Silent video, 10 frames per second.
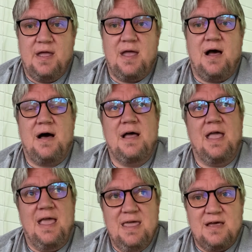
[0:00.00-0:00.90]

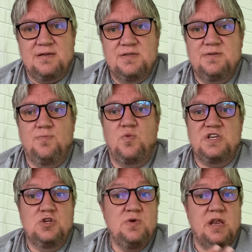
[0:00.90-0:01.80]
And we
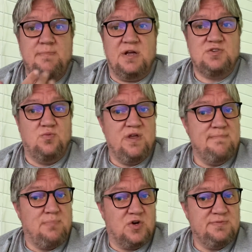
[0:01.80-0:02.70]
do get a bunch of
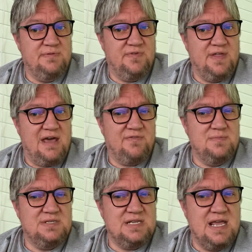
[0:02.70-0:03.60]
reimbursement for that from
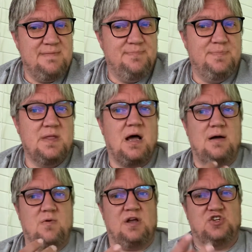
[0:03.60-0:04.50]
the state,
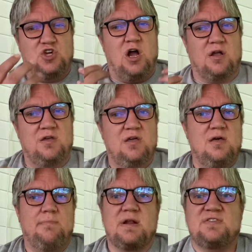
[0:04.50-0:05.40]
a chunk,
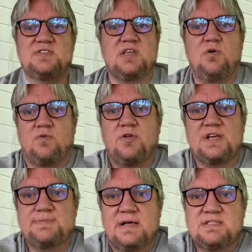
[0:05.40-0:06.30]
but it's still really
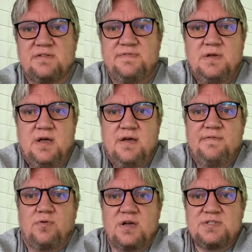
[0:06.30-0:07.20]
expensive
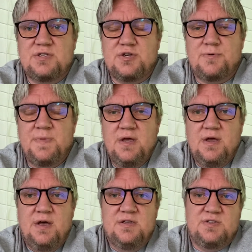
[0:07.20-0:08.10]
for us to do.
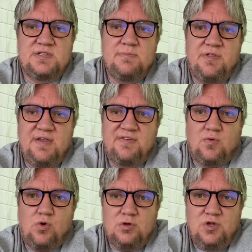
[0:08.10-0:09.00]
So some of the things that
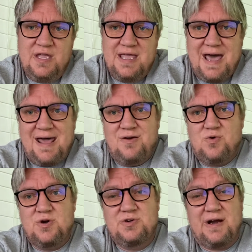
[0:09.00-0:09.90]
we're looking at in
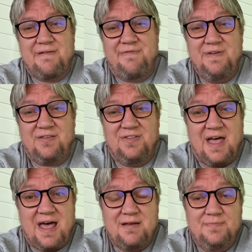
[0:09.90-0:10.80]
order to try to fix that,